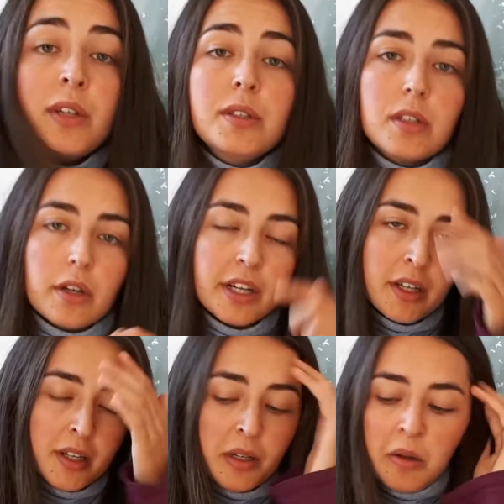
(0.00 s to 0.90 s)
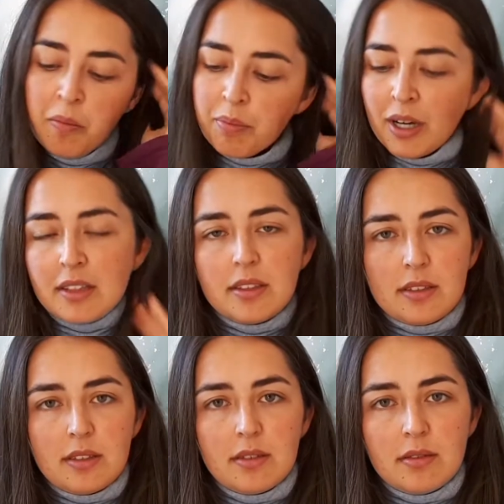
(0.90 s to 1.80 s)
sorry, but
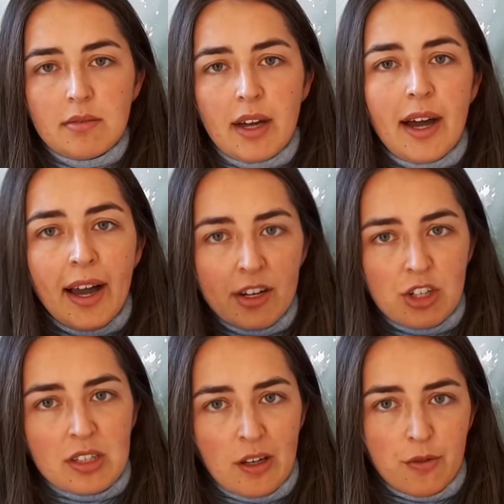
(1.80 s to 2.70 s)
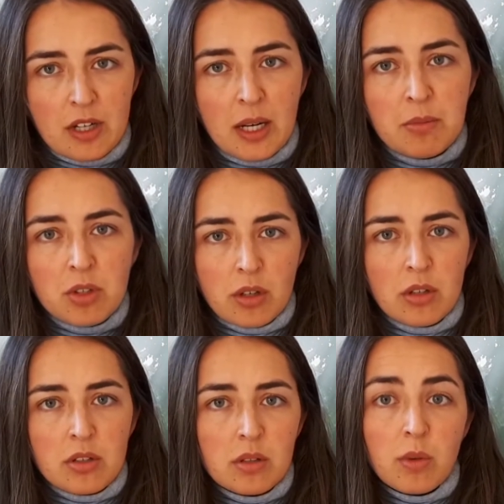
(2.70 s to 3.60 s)
I just have time to go
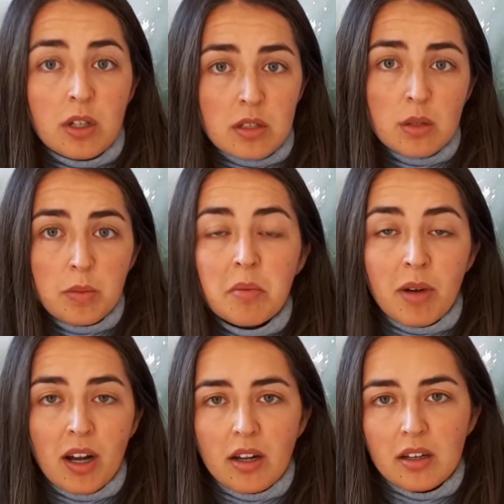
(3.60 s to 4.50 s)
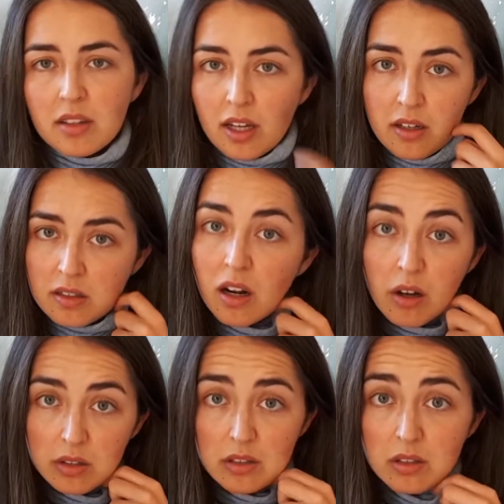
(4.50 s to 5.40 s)
to the one supermarket that is
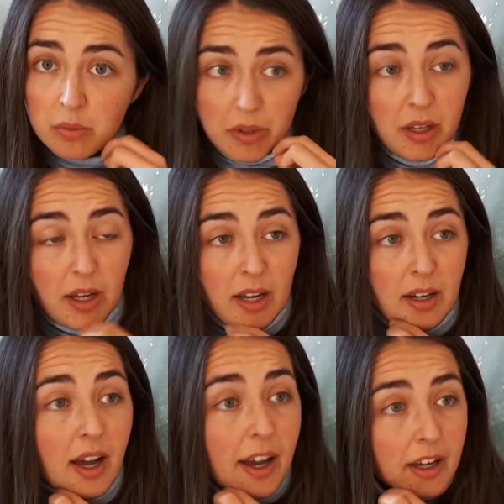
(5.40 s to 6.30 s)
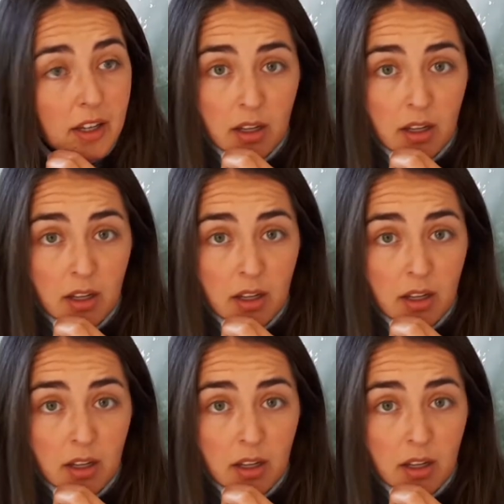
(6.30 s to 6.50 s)
closest to me, and I